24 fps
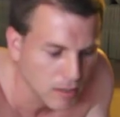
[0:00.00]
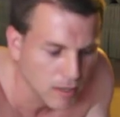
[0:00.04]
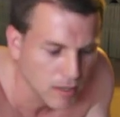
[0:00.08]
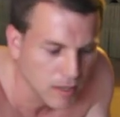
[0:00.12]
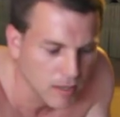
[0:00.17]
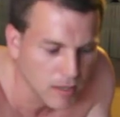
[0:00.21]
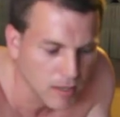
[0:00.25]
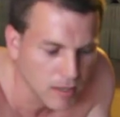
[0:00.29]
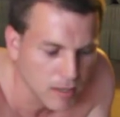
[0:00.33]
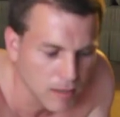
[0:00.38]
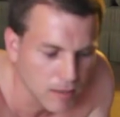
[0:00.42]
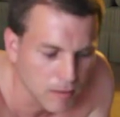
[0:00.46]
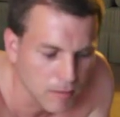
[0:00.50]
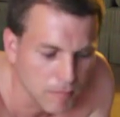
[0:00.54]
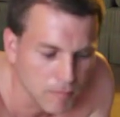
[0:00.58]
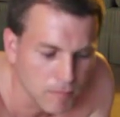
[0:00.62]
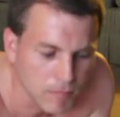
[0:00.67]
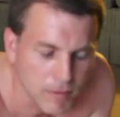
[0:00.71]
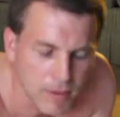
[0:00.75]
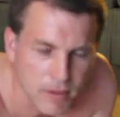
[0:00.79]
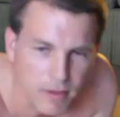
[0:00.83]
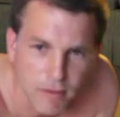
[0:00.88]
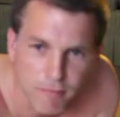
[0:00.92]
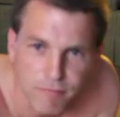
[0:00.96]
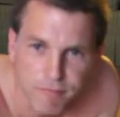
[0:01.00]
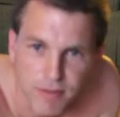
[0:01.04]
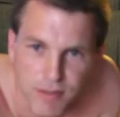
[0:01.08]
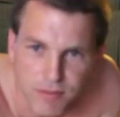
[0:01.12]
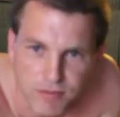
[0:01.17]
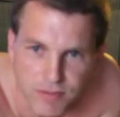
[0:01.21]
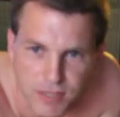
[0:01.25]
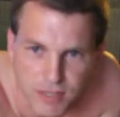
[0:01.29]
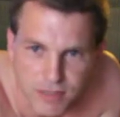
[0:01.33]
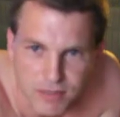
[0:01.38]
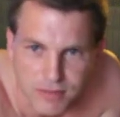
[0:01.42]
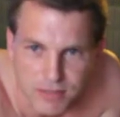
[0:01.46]
The
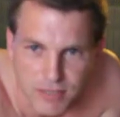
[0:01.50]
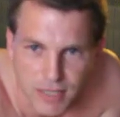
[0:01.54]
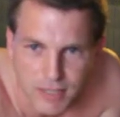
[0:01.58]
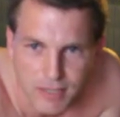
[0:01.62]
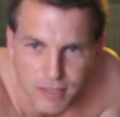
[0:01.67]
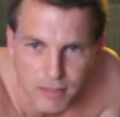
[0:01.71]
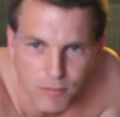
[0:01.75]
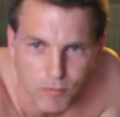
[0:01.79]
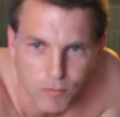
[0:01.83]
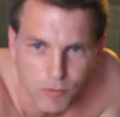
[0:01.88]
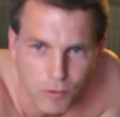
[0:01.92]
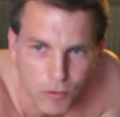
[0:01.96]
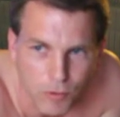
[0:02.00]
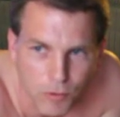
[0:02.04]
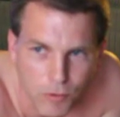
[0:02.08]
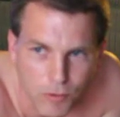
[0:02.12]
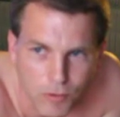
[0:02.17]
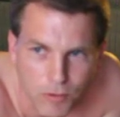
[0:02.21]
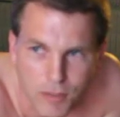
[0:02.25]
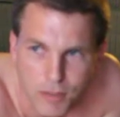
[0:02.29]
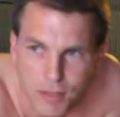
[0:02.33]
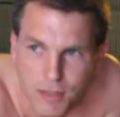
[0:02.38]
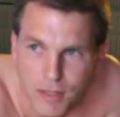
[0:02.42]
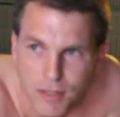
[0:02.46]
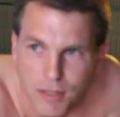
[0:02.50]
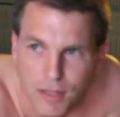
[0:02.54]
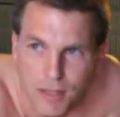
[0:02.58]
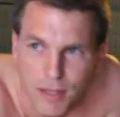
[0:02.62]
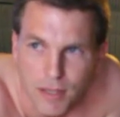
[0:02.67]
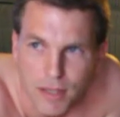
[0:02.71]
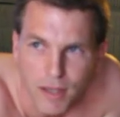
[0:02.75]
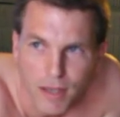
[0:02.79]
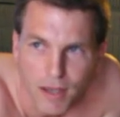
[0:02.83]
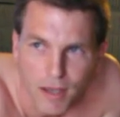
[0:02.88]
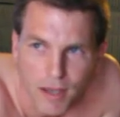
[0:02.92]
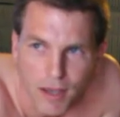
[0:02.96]
15-second rule,
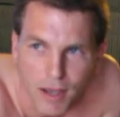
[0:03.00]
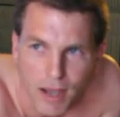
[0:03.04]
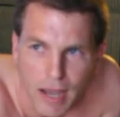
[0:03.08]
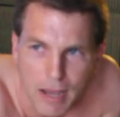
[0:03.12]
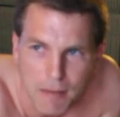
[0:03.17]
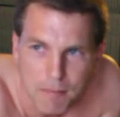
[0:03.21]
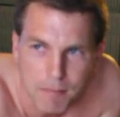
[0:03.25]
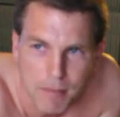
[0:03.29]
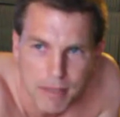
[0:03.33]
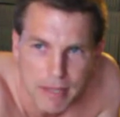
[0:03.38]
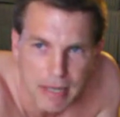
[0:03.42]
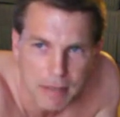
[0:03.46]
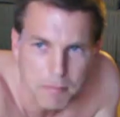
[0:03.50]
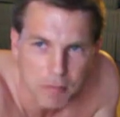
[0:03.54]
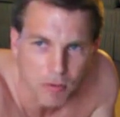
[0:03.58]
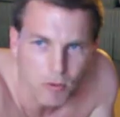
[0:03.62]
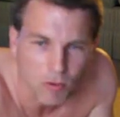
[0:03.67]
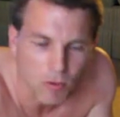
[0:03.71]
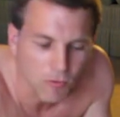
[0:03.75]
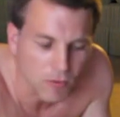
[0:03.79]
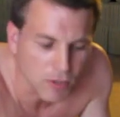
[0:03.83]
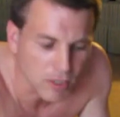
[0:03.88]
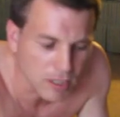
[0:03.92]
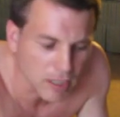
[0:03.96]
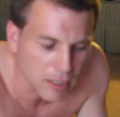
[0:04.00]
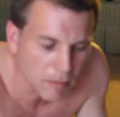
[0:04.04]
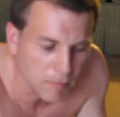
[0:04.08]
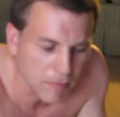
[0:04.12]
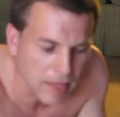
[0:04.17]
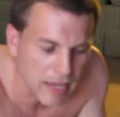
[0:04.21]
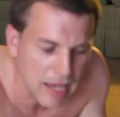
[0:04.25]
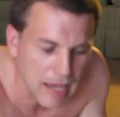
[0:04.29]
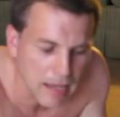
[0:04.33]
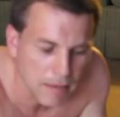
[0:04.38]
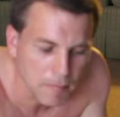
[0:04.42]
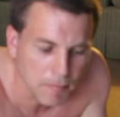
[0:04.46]
I've been able to overcome
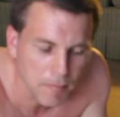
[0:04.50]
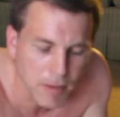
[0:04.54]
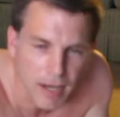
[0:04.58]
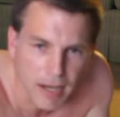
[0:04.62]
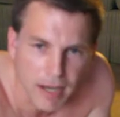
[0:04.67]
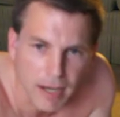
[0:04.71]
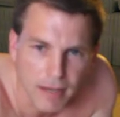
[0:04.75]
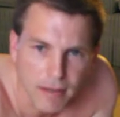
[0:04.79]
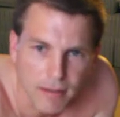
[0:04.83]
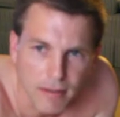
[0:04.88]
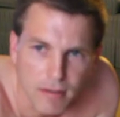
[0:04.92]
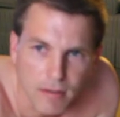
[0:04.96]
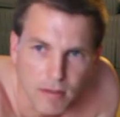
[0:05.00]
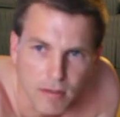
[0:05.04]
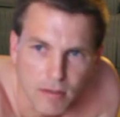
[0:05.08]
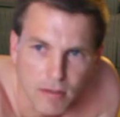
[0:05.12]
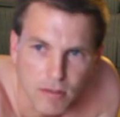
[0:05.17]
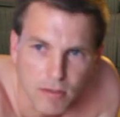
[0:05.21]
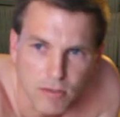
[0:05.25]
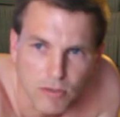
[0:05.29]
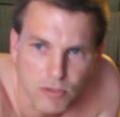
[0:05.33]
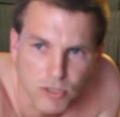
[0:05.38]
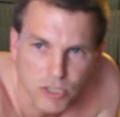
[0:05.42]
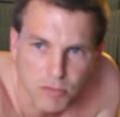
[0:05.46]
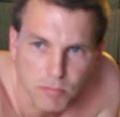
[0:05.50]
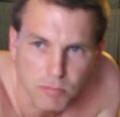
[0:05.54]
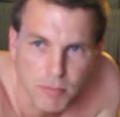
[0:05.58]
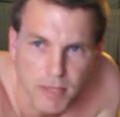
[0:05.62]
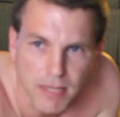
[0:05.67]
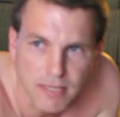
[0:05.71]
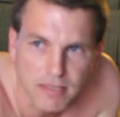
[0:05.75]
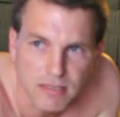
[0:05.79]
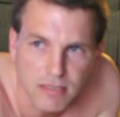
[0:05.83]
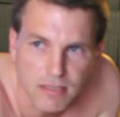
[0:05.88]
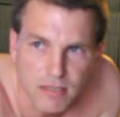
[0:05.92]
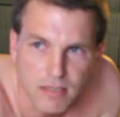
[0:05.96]
that by just
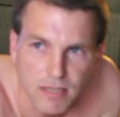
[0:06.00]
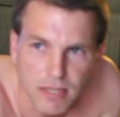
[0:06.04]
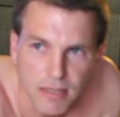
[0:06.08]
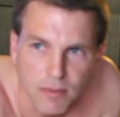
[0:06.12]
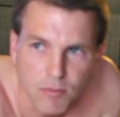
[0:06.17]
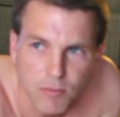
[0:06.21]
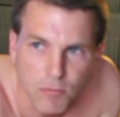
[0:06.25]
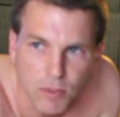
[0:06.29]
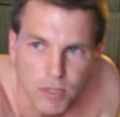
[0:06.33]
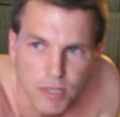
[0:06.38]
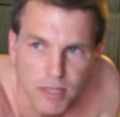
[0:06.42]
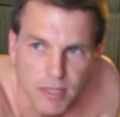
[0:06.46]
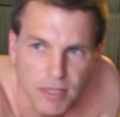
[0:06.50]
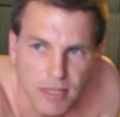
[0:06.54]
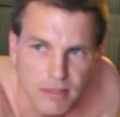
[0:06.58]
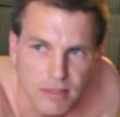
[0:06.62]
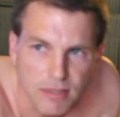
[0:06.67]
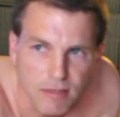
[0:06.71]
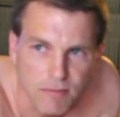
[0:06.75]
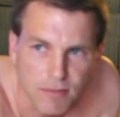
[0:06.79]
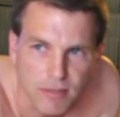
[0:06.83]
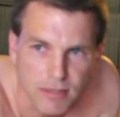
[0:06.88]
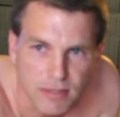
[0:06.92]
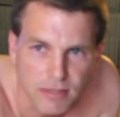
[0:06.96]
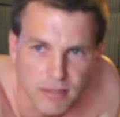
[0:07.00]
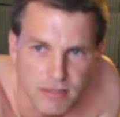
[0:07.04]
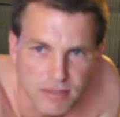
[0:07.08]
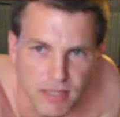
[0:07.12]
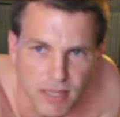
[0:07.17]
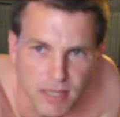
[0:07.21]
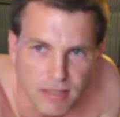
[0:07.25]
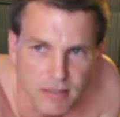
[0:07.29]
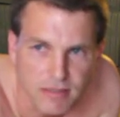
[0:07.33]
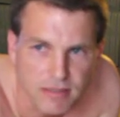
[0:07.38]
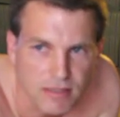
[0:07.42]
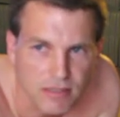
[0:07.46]
basically, when you get to the 15
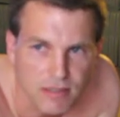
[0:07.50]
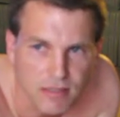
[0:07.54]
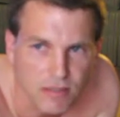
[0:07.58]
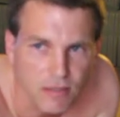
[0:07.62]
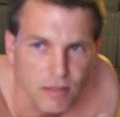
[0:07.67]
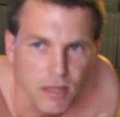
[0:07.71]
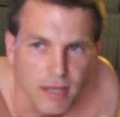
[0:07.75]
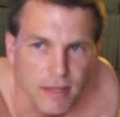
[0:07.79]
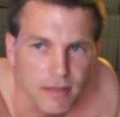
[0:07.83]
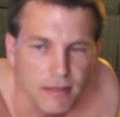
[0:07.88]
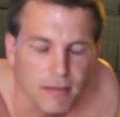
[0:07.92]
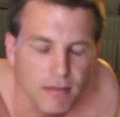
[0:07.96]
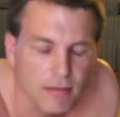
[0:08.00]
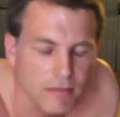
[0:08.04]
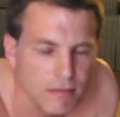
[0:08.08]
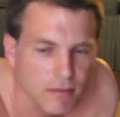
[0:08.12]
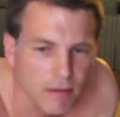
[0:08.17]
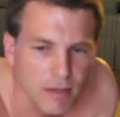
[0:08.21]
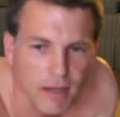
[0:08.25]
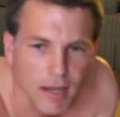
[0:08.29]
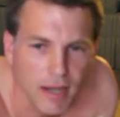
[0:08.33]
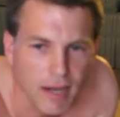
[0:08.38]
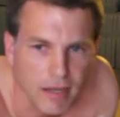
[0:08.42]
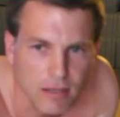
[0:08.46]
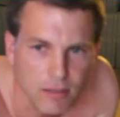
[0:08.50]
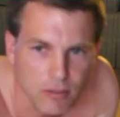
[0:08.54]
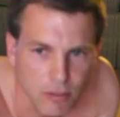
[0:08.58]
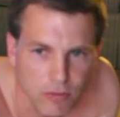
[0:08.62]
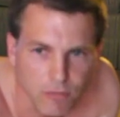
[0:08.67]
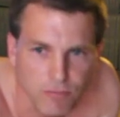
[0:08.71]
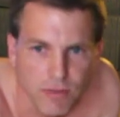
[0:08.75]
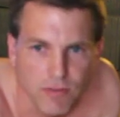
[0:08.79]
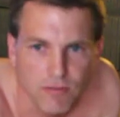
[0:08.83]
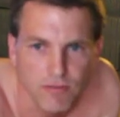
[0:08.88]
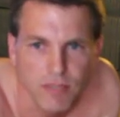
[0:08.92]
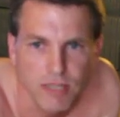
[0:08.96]
seconds, then you like, I can do
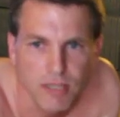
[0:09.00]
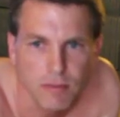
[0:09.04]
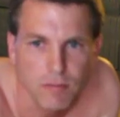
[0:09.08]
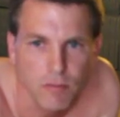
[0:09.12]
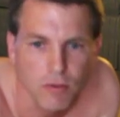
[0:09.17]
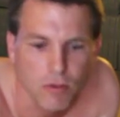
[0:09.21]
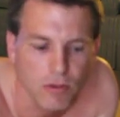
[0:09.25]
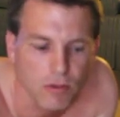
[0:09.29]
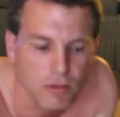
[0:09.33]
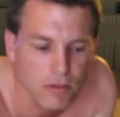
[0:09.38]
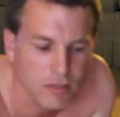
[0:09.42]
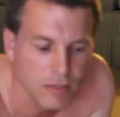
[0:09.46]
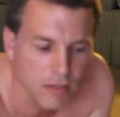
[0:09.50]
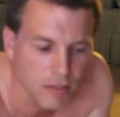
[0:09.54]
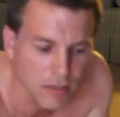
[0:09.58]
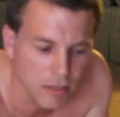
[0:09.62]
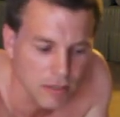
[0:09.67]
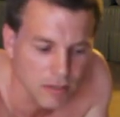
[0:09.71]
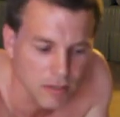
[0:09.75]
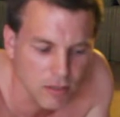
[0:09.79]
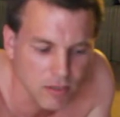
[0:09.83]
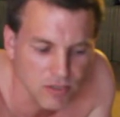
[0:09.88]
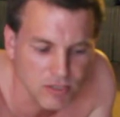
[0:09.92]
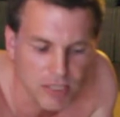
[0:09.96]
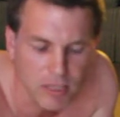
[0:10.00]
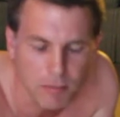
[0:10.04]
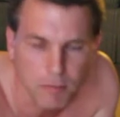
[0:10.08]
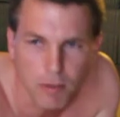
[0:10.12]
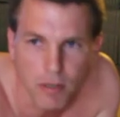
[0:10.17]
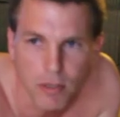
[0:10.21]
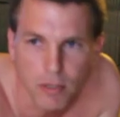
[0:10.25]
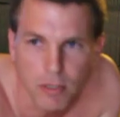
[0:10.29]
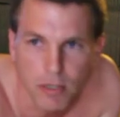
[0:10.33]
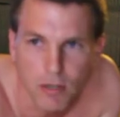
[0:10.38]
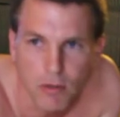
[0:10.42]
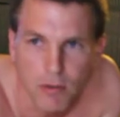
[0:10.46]
15 more. And you just keep
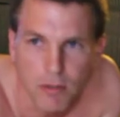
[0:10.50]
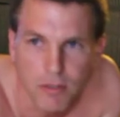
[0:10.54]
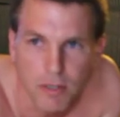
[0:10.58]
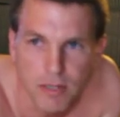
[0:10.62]
on going.